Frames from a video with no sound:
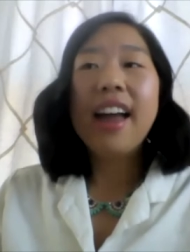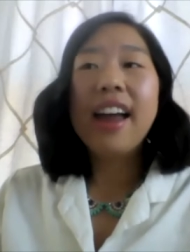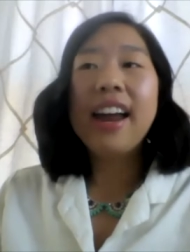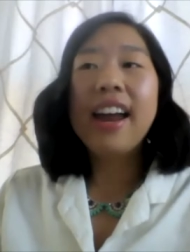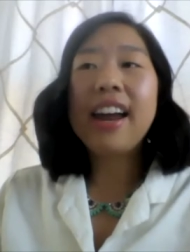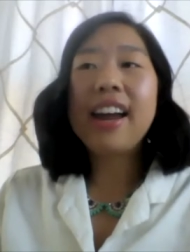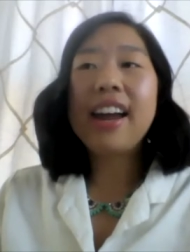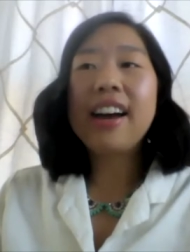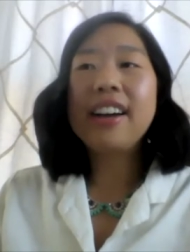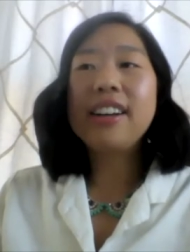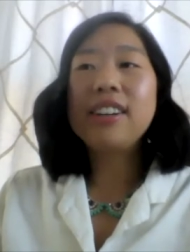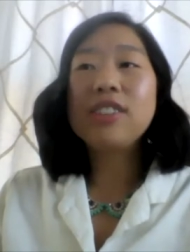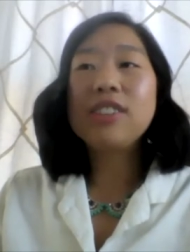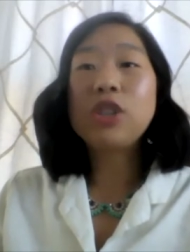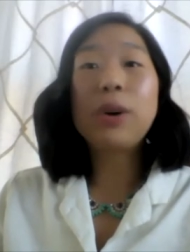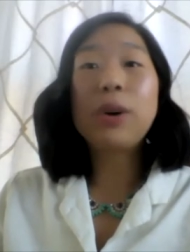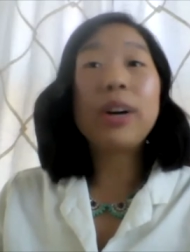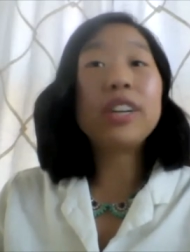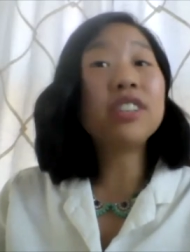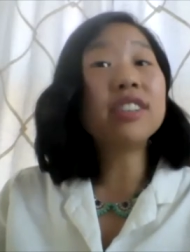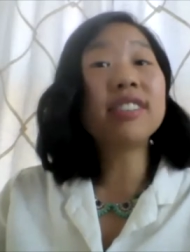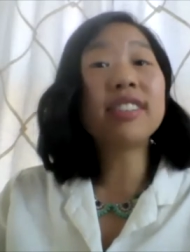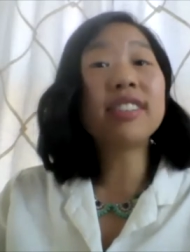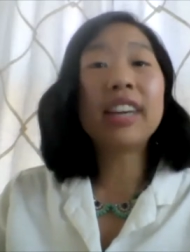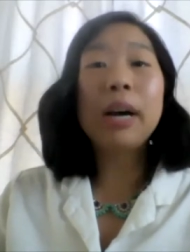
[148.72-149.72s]
And so I
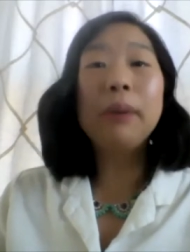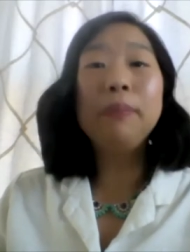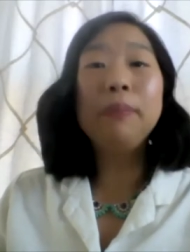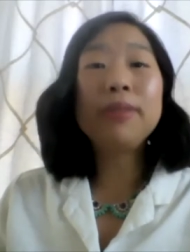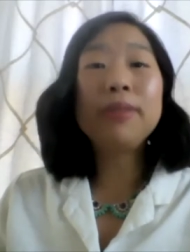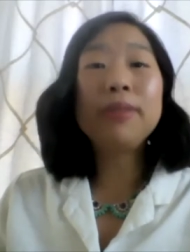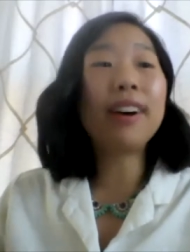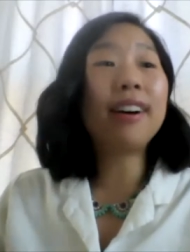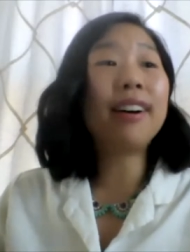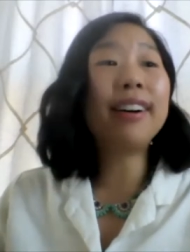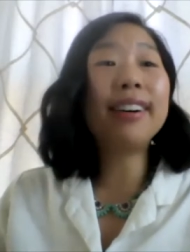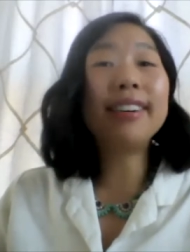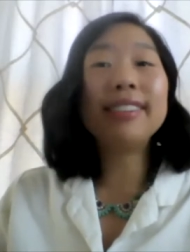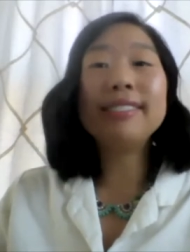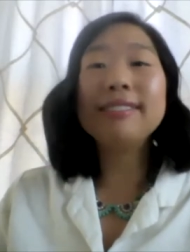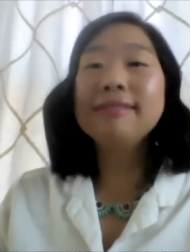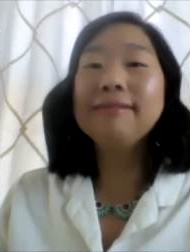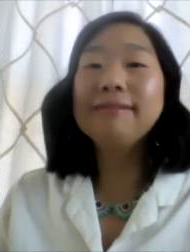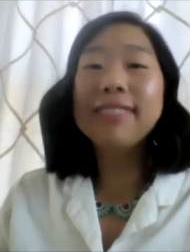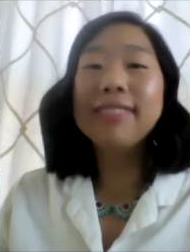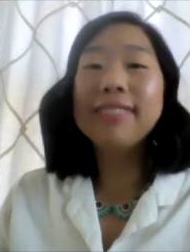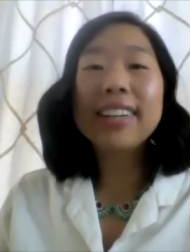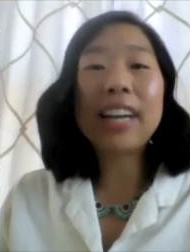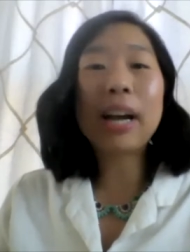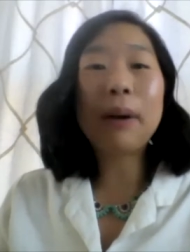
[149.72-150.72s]
just kept
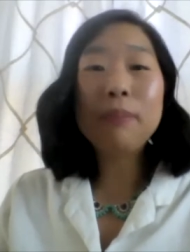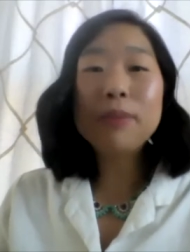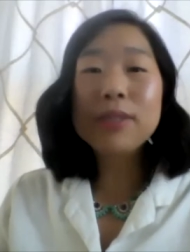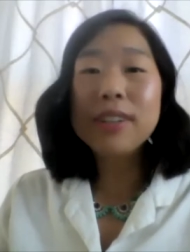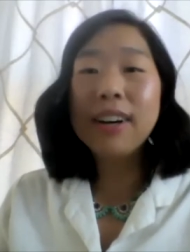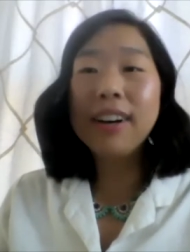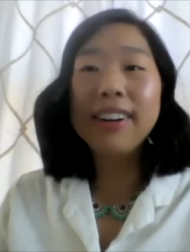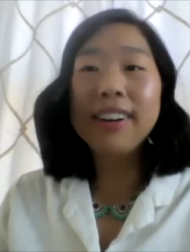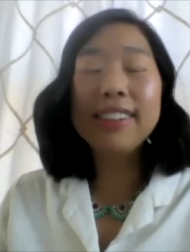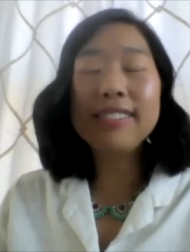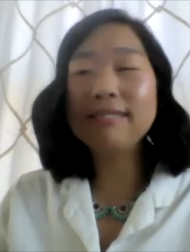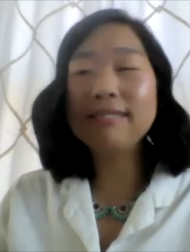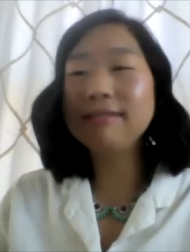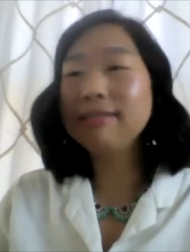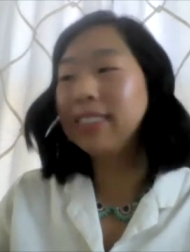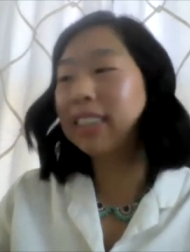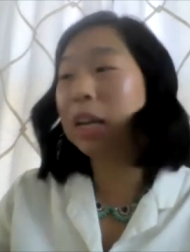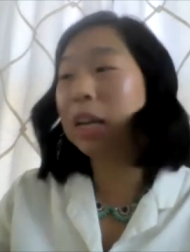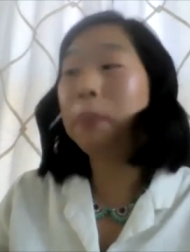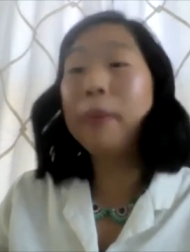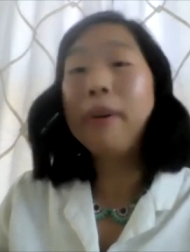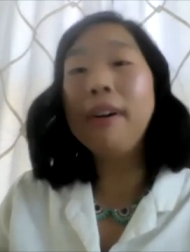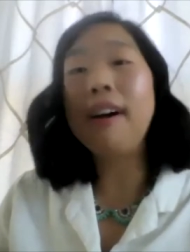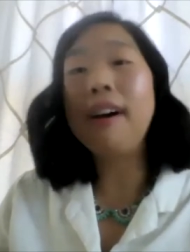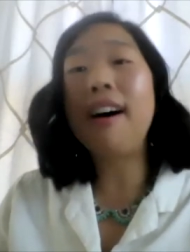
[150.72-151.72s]
on, kept on
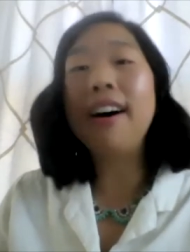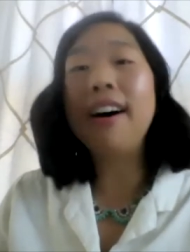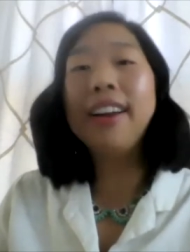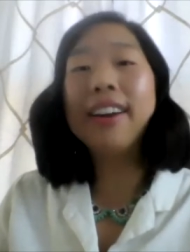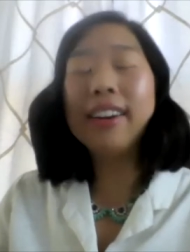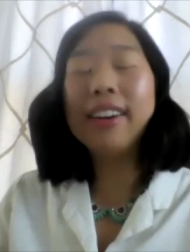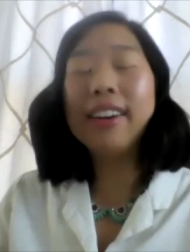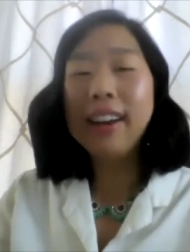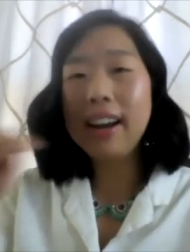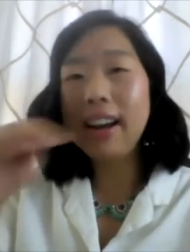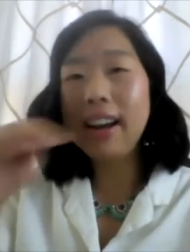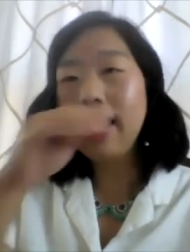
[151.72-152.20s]
keeping on.